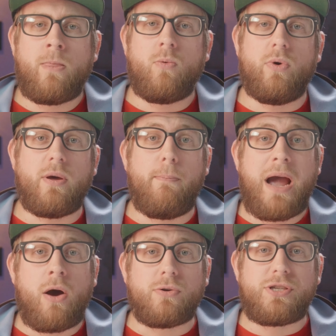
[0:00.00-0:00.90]
With a
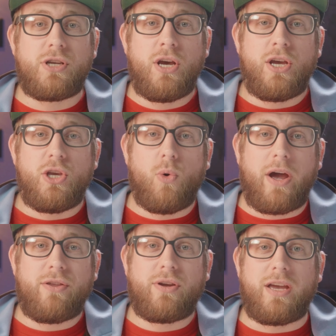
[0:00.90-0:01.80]
mouse, you
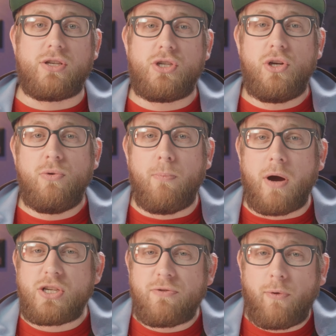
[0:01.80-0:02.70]
either get too
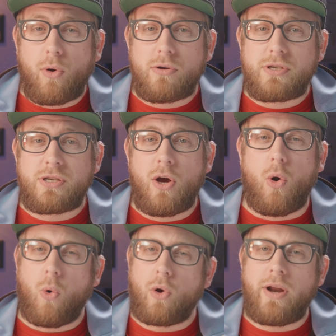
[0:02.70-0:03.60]
much force
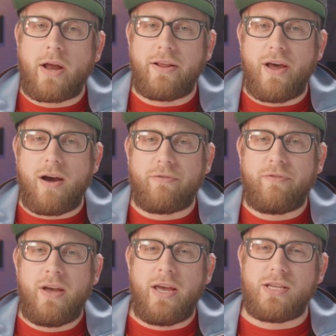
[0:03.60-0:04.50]
or not enough.
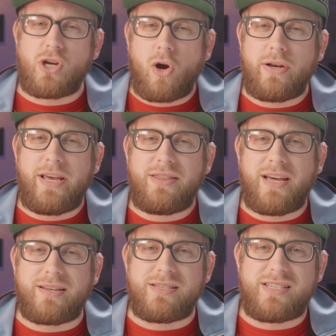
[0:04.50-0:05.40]
It's hard to hit
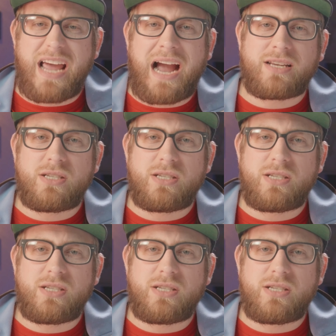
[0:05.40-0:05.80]
that exact